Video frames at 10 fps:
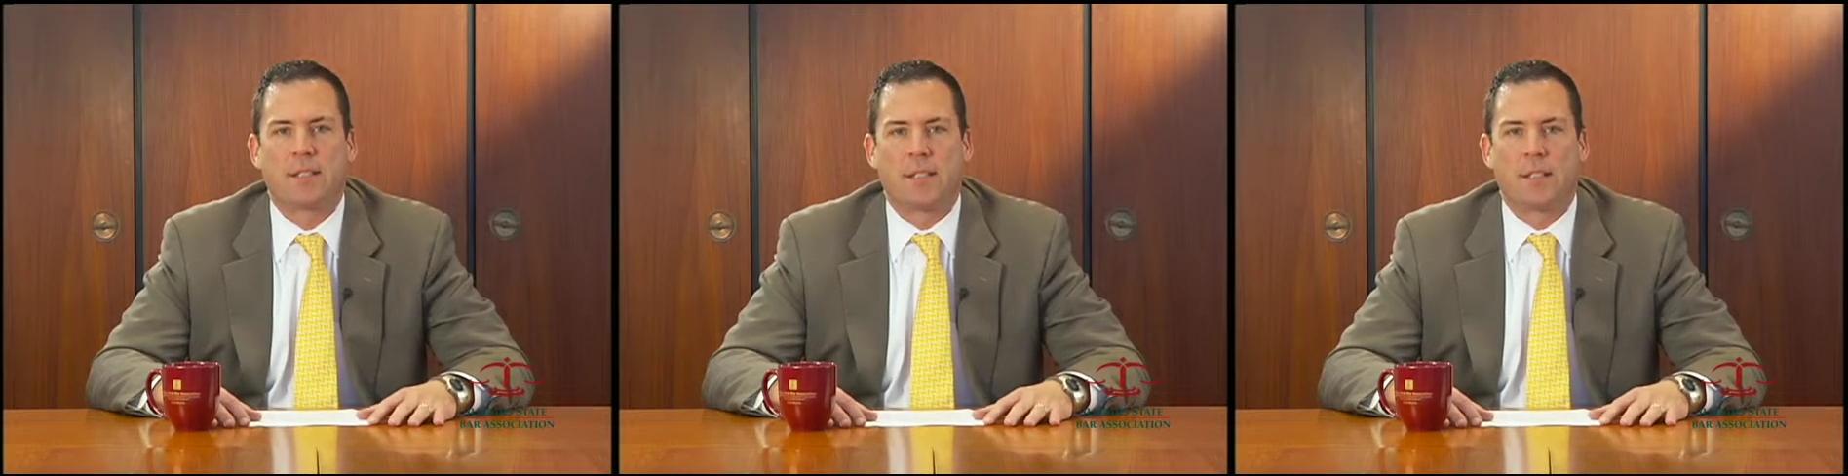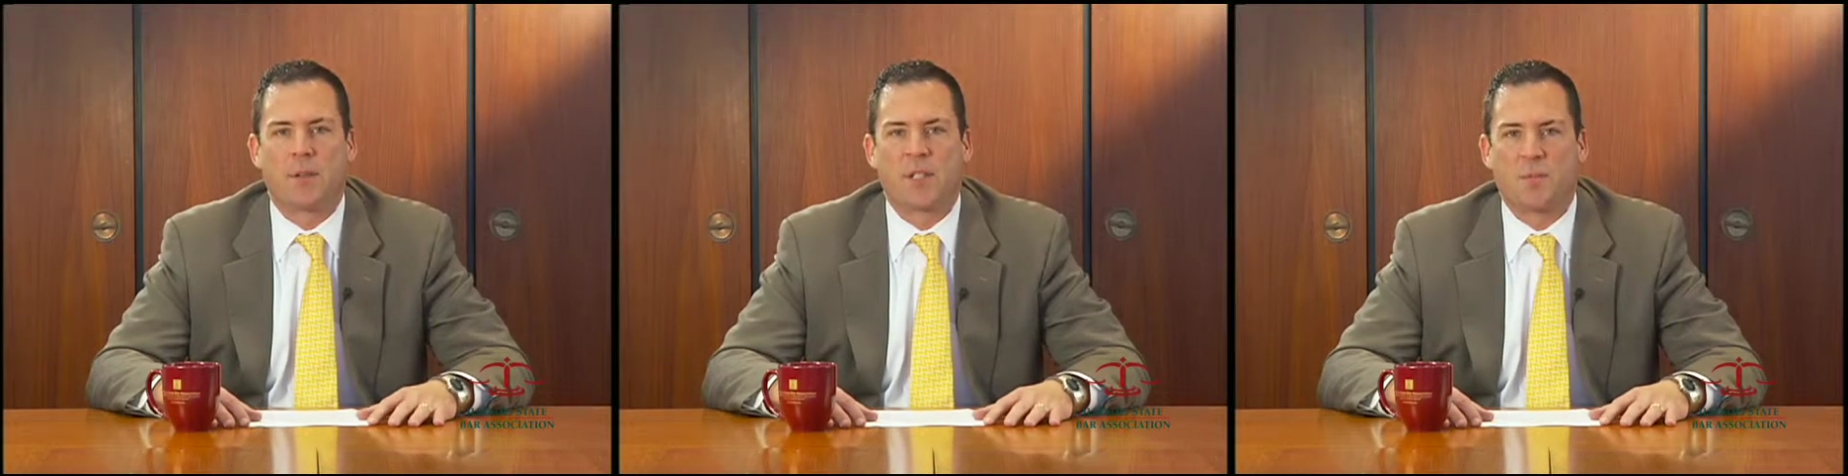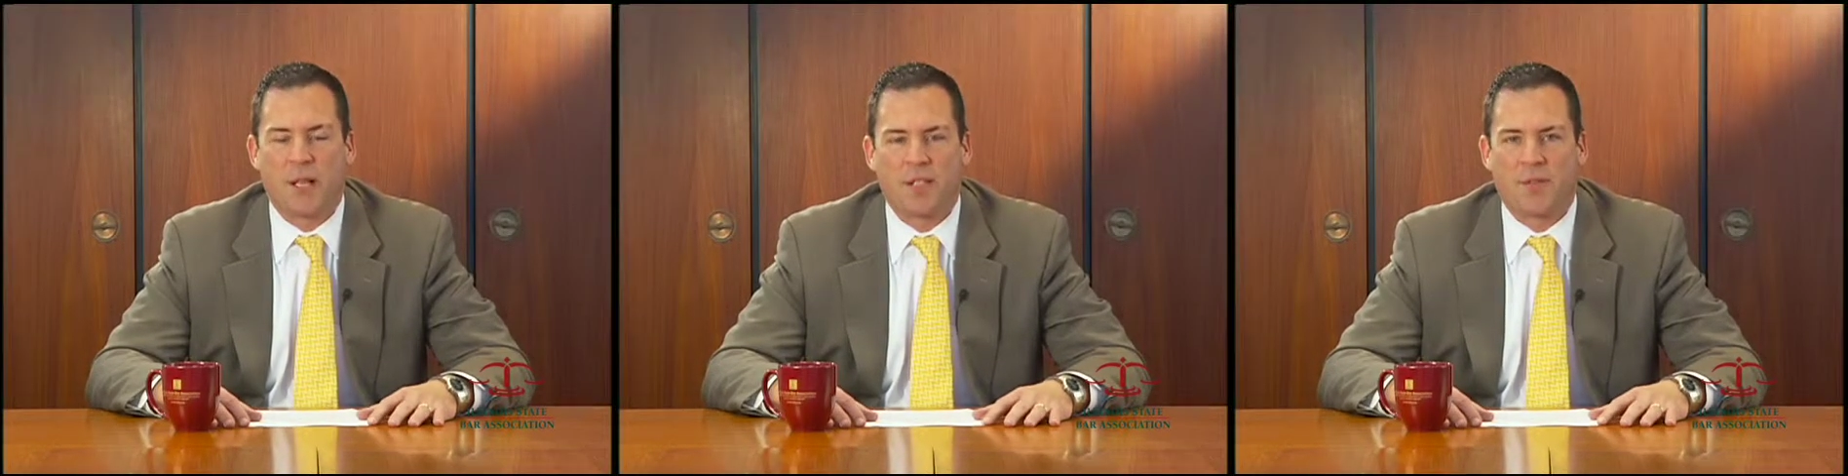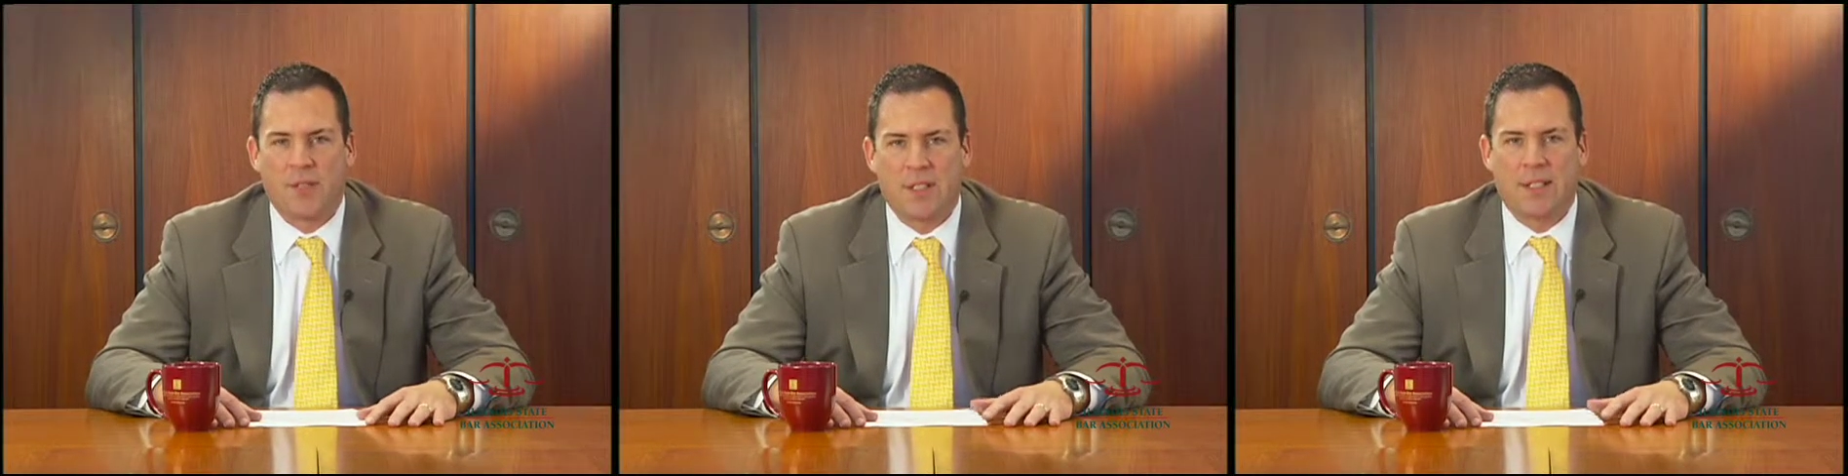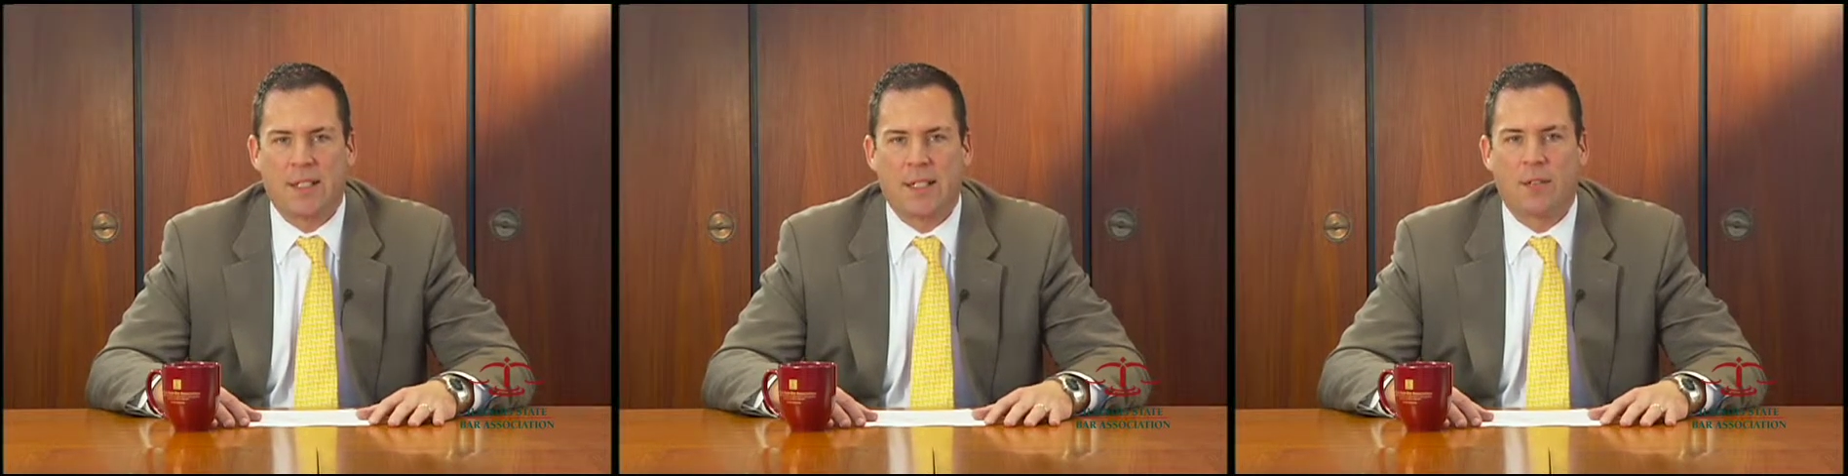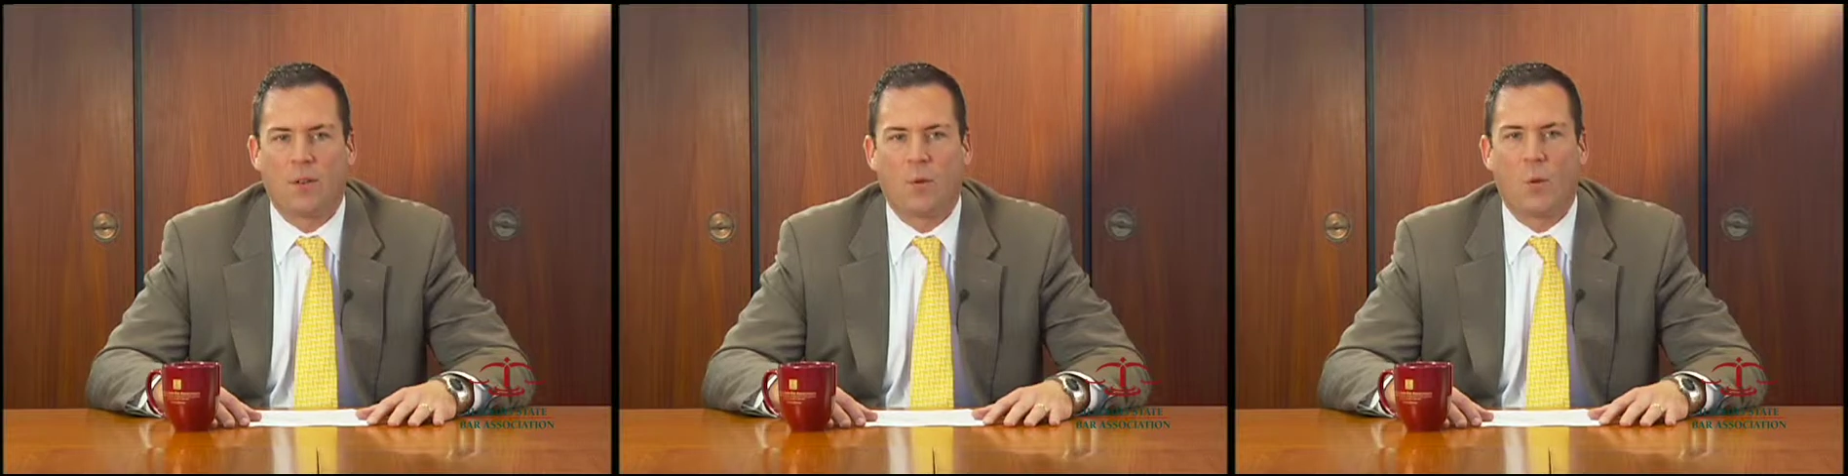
with specificity